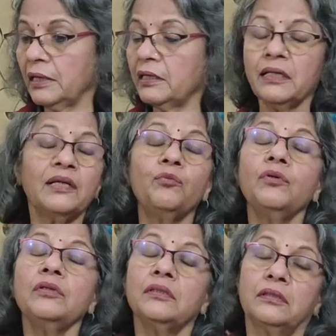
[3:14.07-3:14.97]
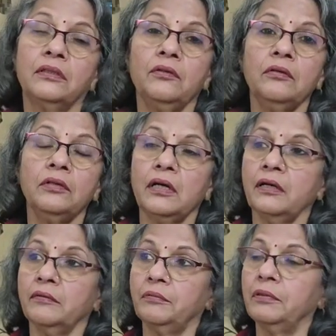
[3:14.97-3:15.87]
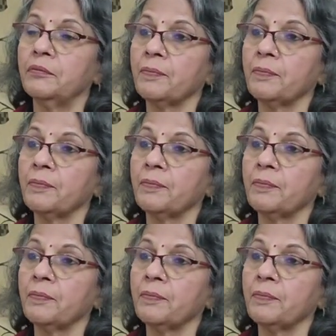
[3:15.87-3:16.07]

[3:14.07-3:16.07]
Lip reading: It was the